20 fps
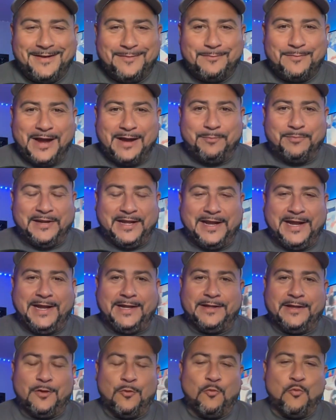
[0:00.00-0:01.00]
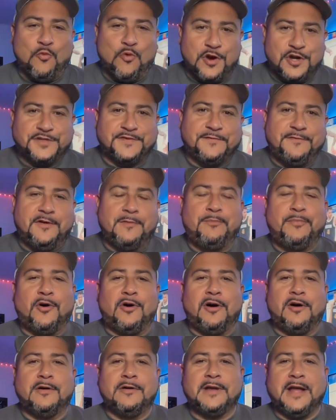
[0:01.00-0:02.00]
by playing their worst
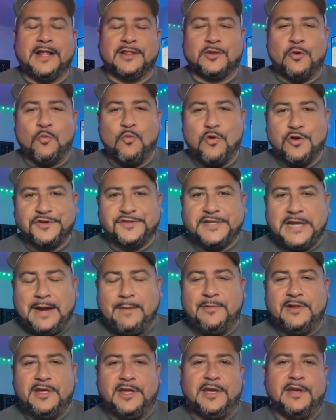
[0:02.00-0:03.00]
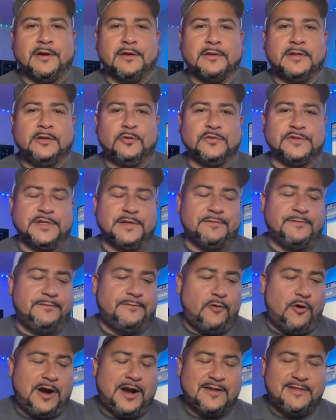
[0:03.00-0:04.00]
football at the worst time of the year, losing
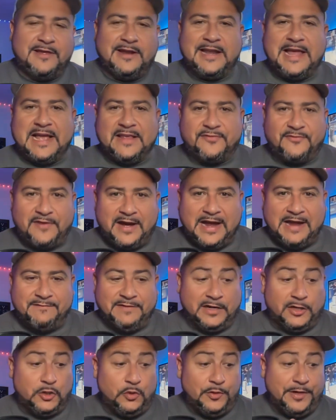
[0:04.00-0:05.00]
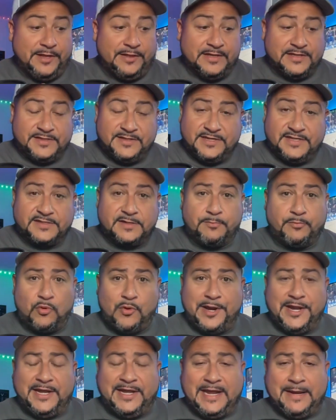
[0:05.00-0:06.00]
four out of their last five, including this
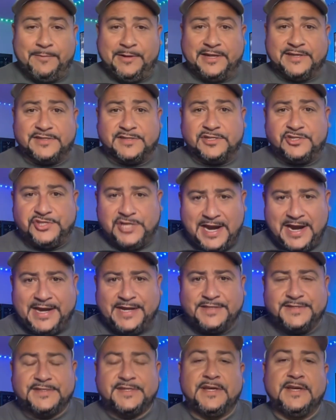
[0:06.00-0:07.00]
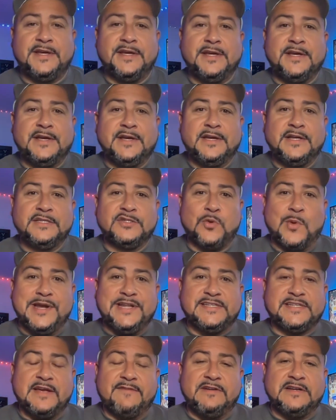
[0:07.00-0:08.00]
disappointing game against the Giants,
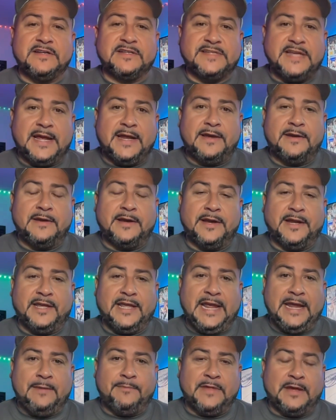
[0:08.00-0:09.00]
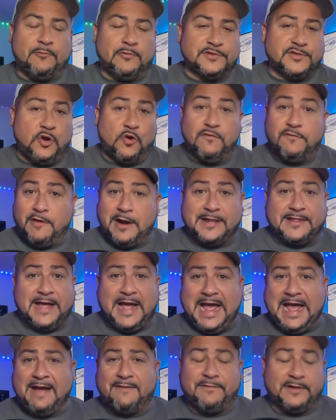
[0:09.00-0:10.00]
27 to 10, in a game that was over at the
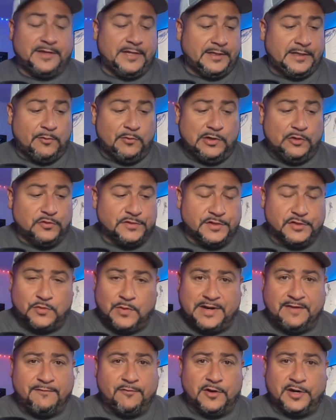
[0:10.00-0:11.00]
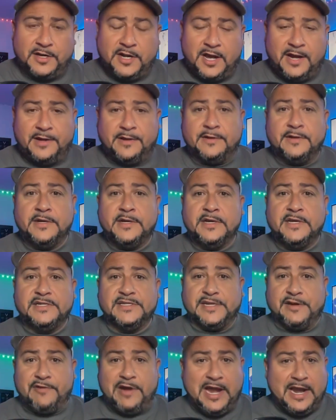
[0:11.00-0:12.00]
half. I think they were losing 24 to nothing.
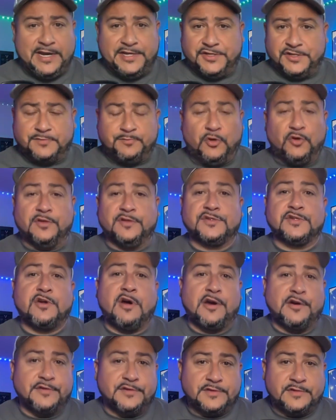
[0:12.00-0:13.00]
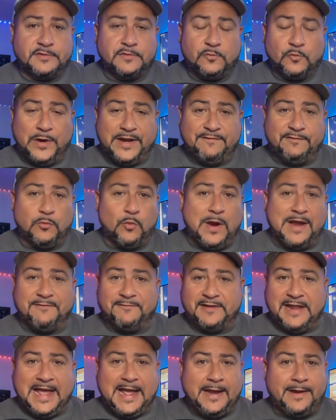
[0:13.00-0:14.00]
Sirianni just pulled the starters, waved the white
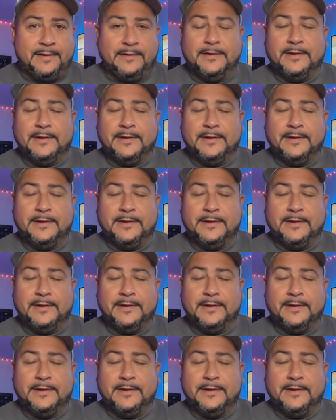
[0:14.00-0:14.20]
flag.